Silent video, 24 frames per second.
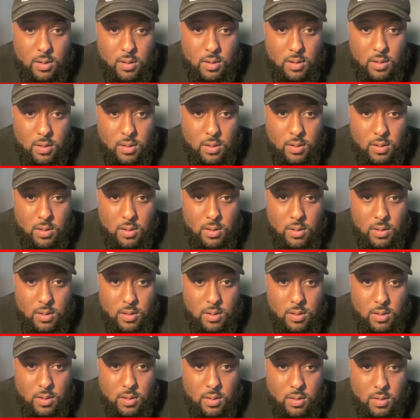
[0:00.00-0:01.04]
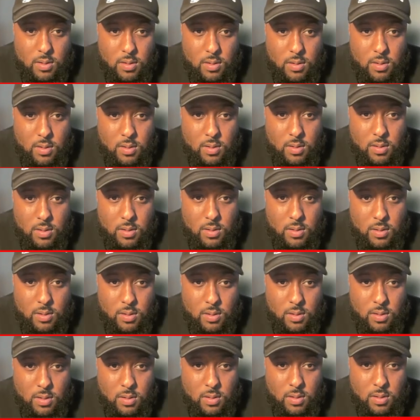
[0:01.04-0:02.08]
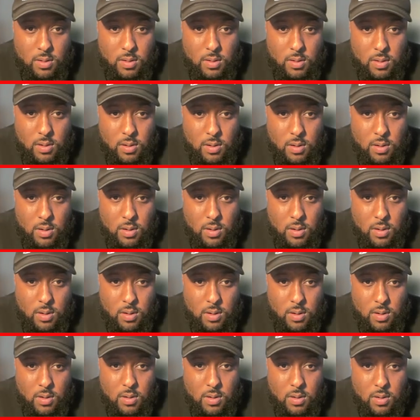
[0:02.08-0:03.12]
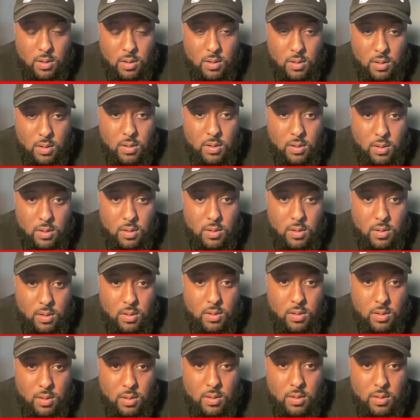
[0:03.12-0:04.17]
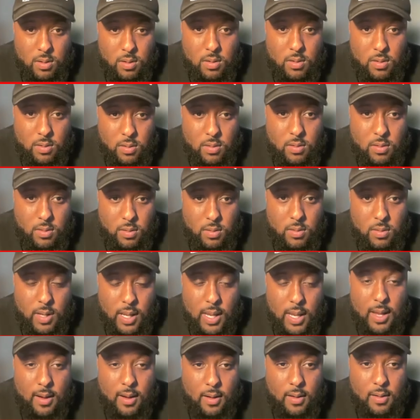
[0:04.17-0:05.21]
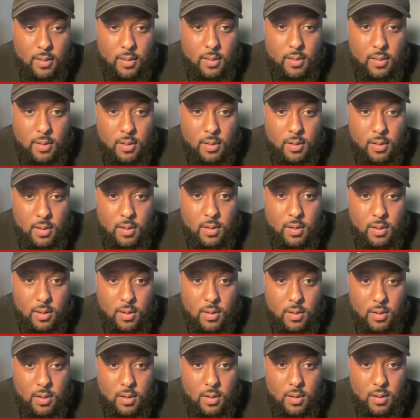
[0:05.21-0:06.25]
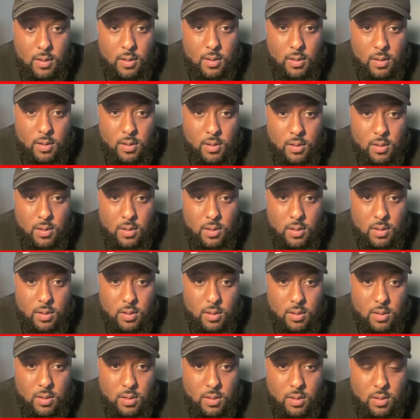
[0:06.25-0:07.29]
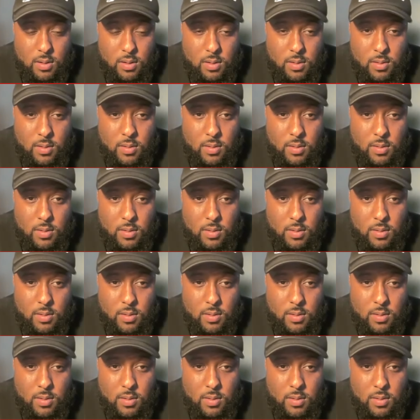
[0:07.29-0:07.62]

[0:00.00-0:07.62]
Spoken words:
[no speech]